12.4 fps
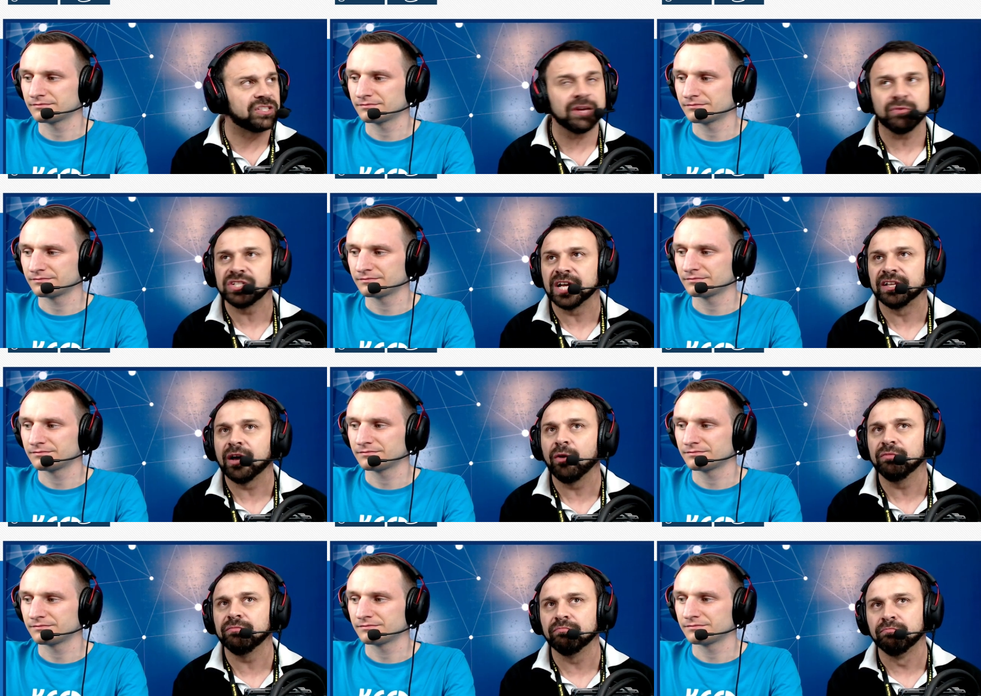Speaker 1: it's like we said
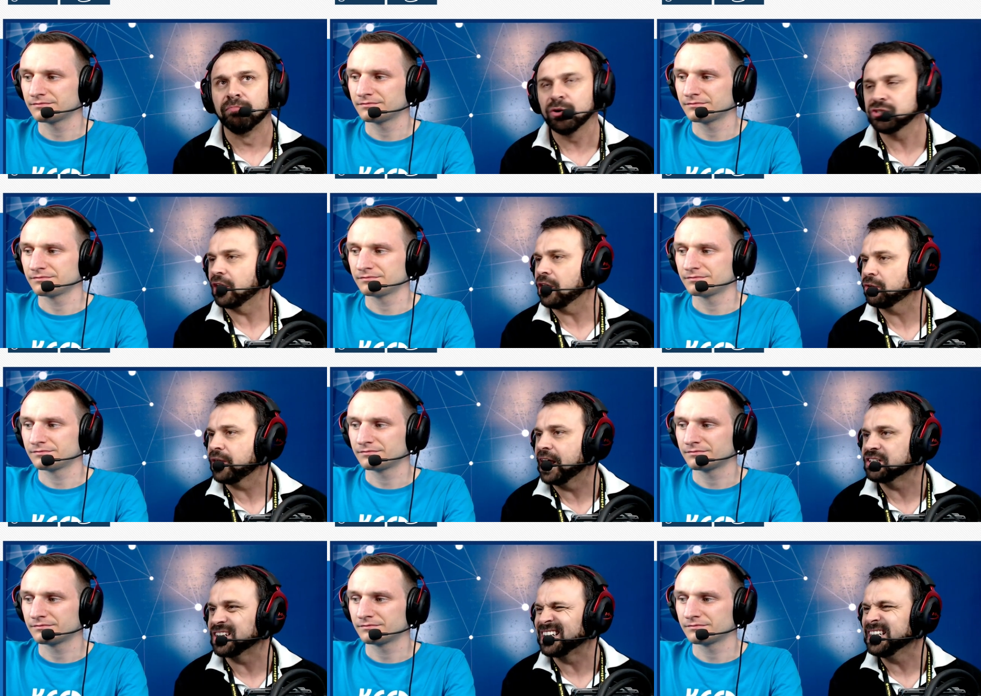most
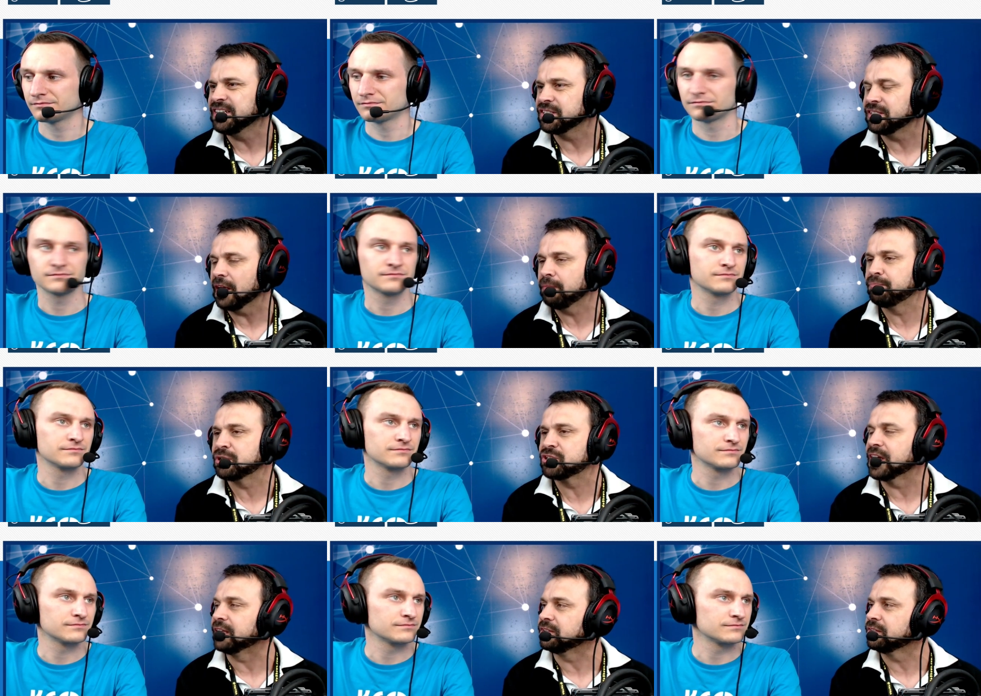hardware has at least
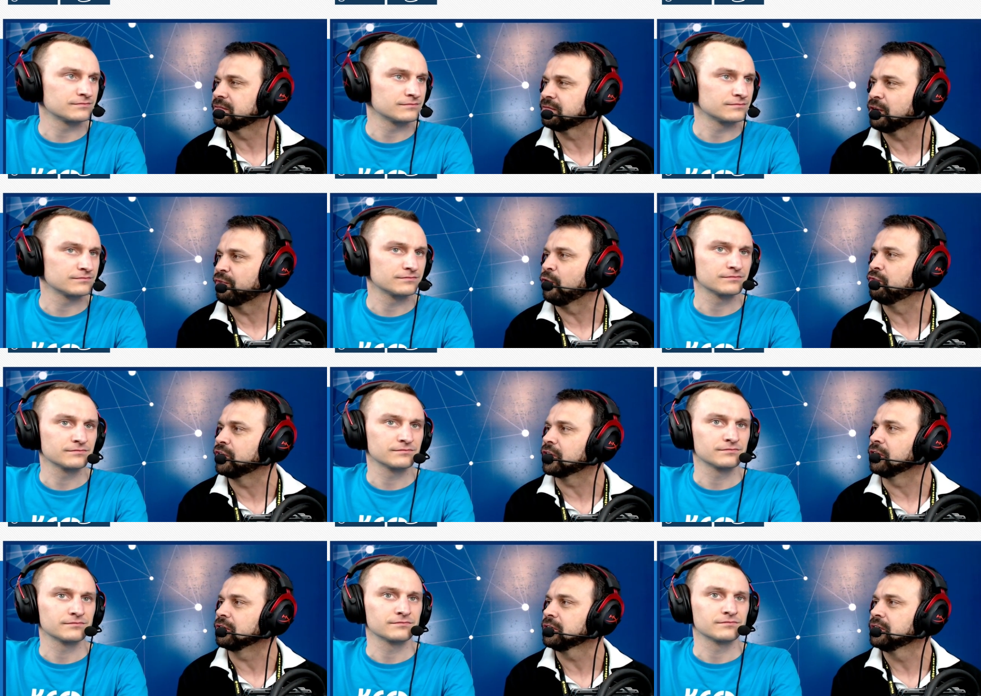10% of
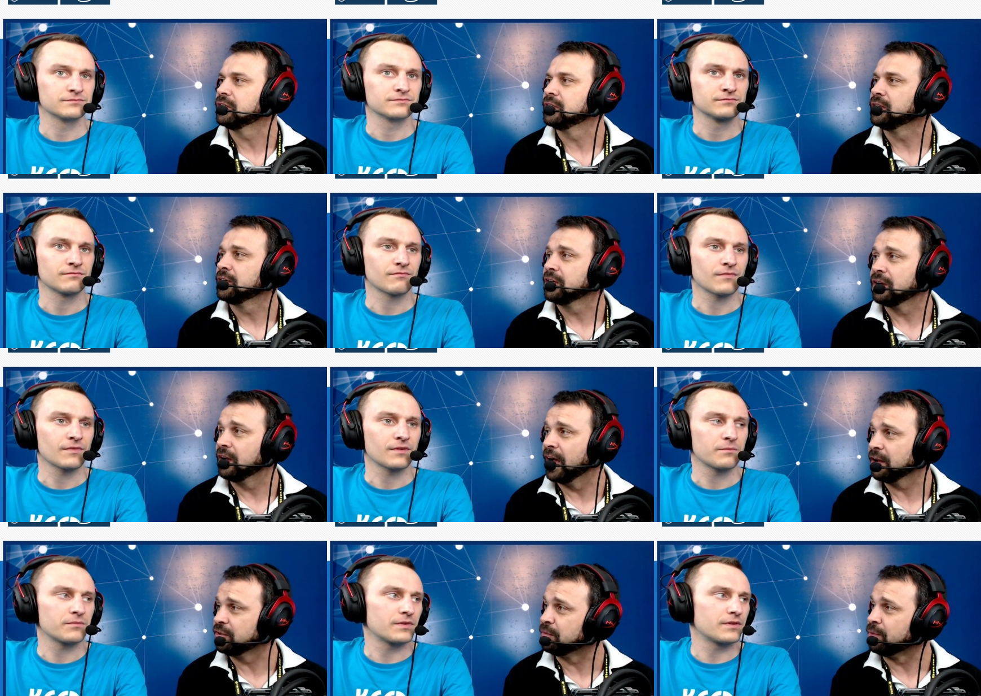overclock
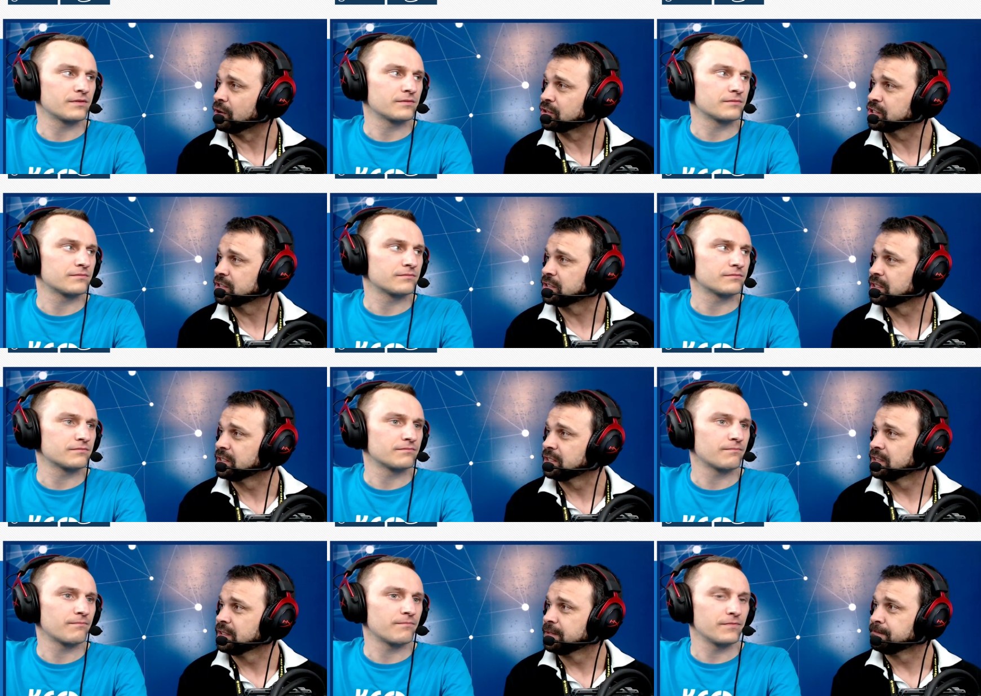out of the box
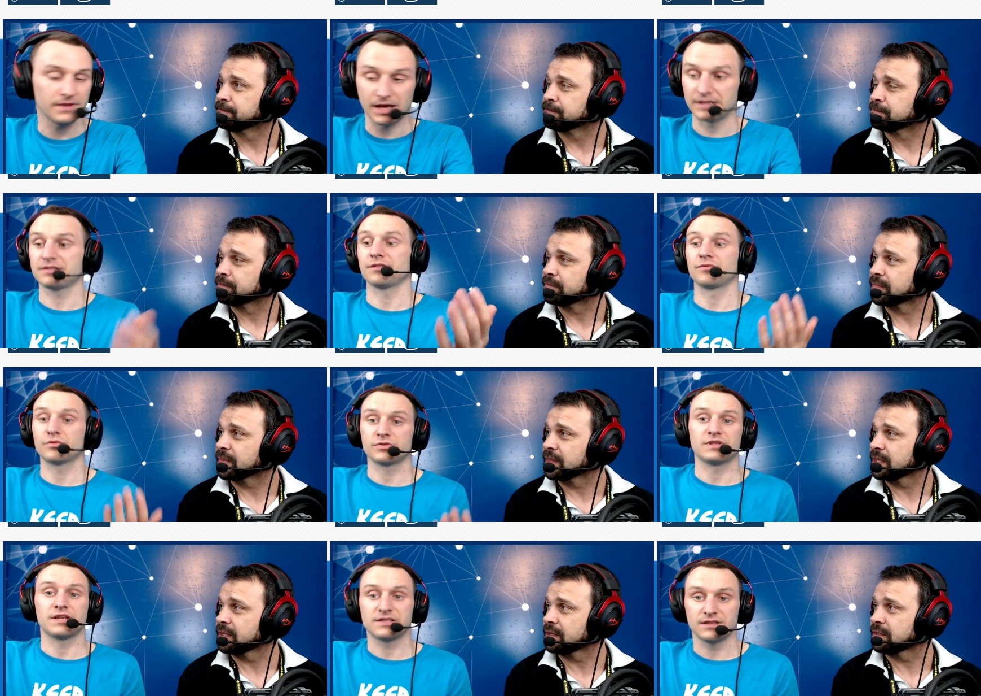
Speaker 2: yes of
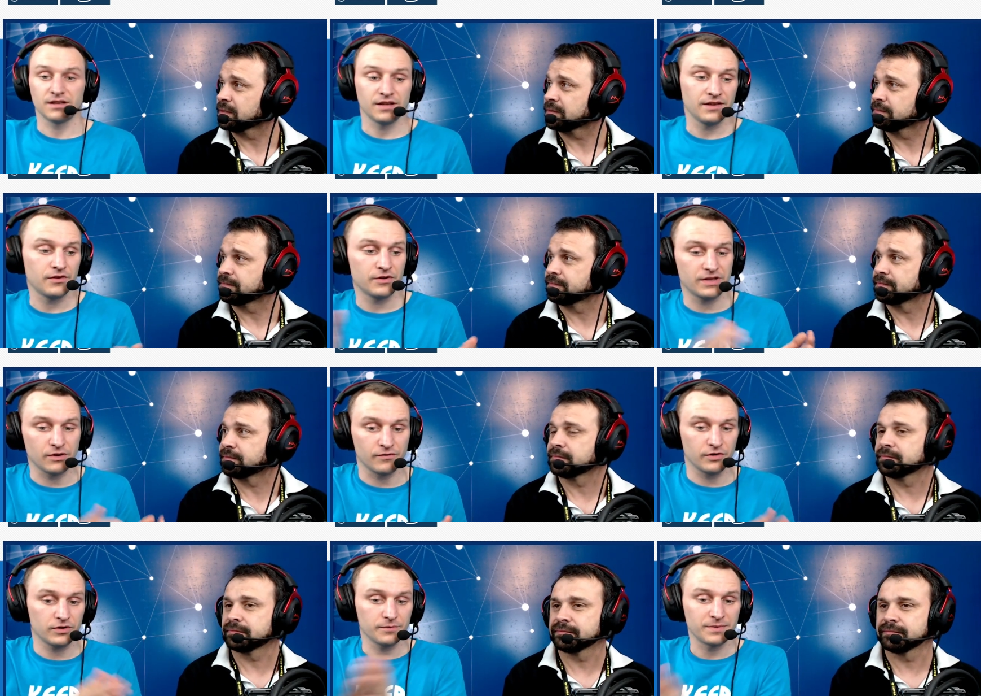course that's either they
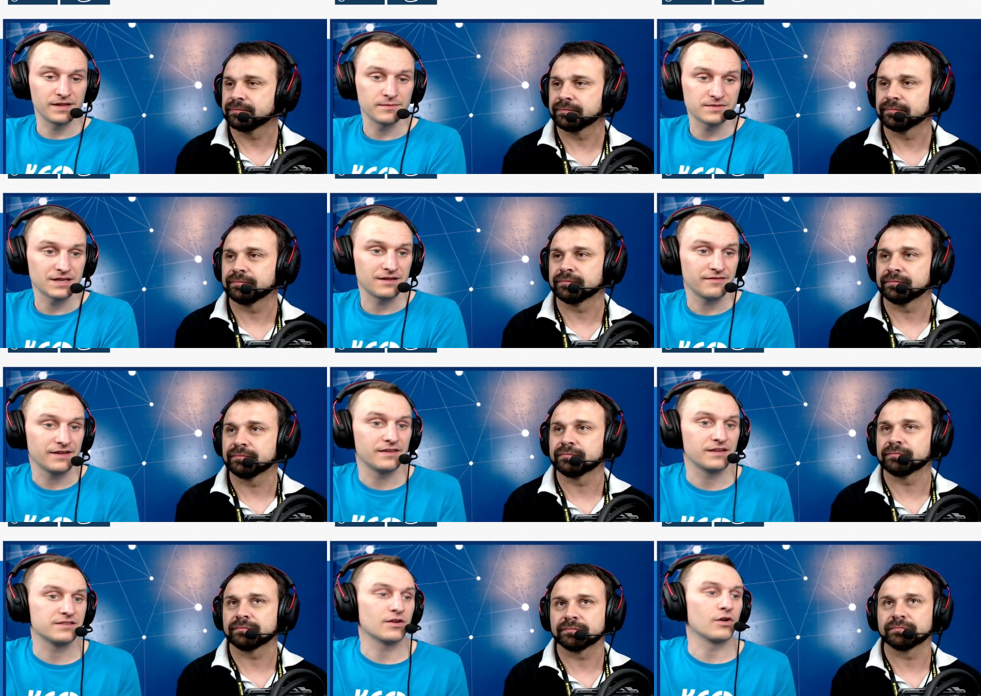overclock by themselves
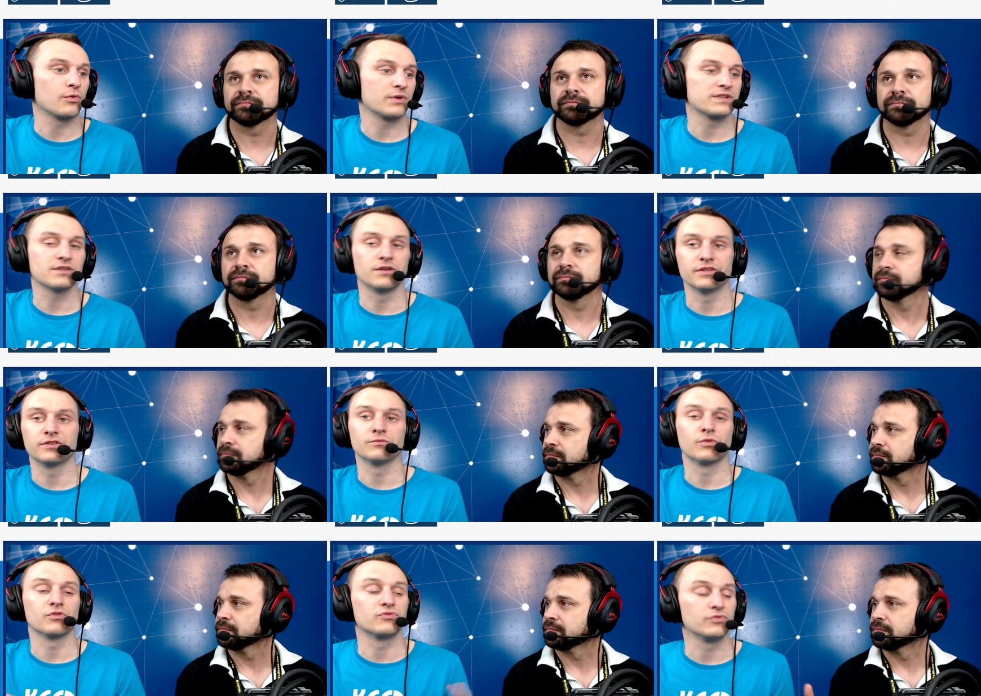and there's always a
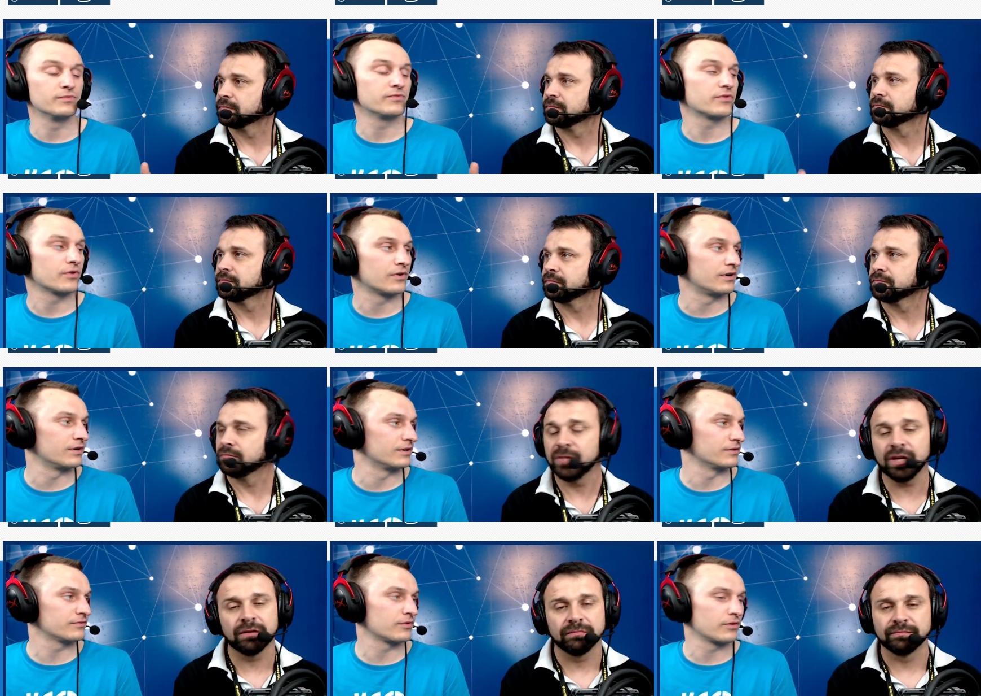little more room for
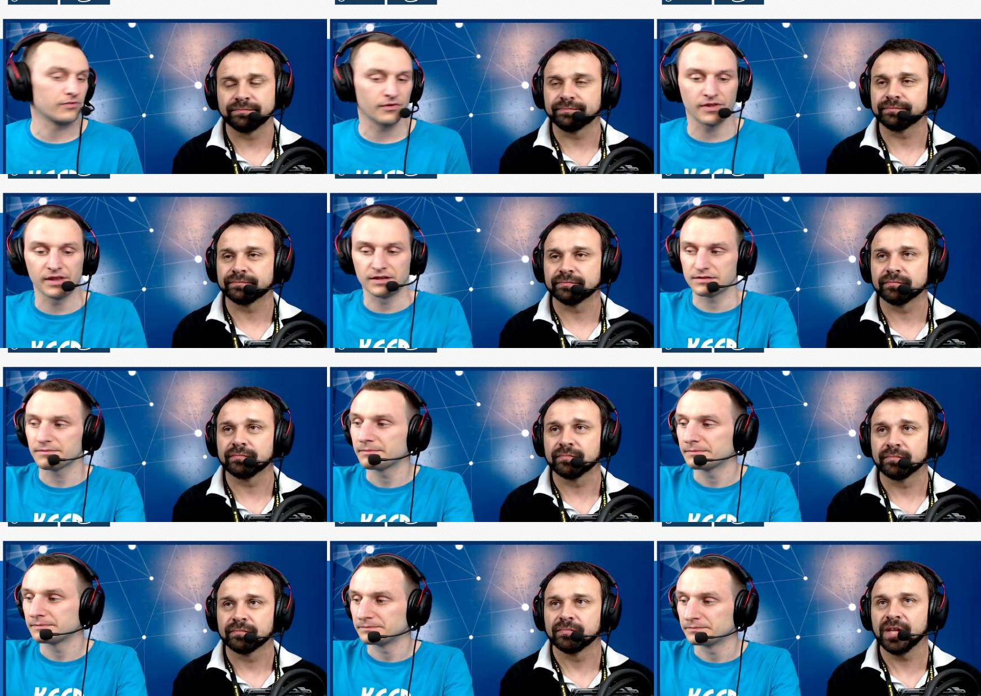uh, yeah. for, for things
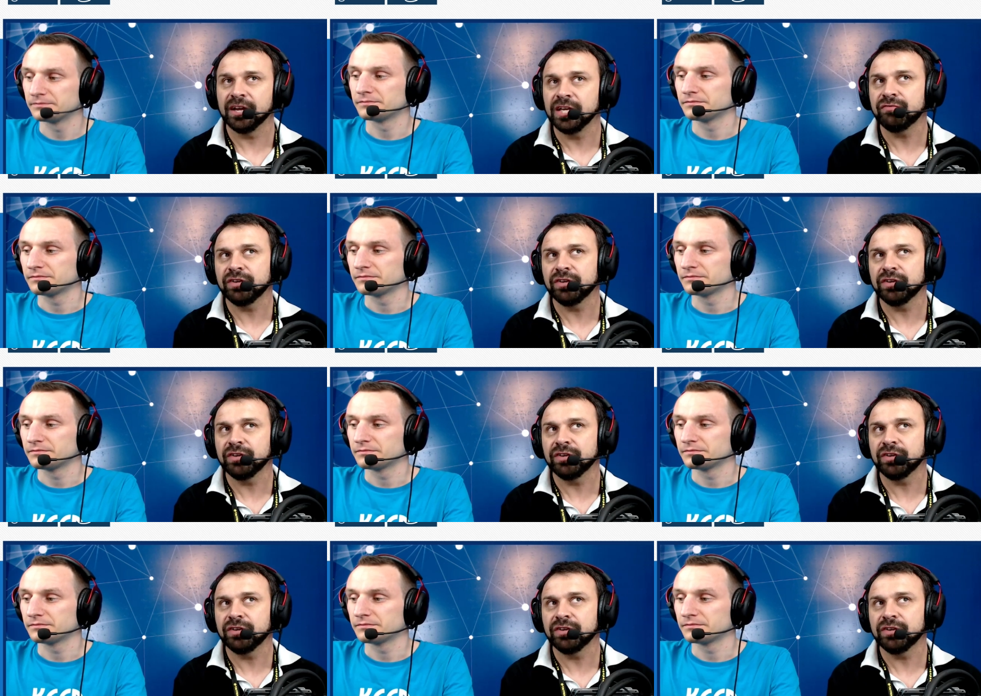
Speaker 1: yeah,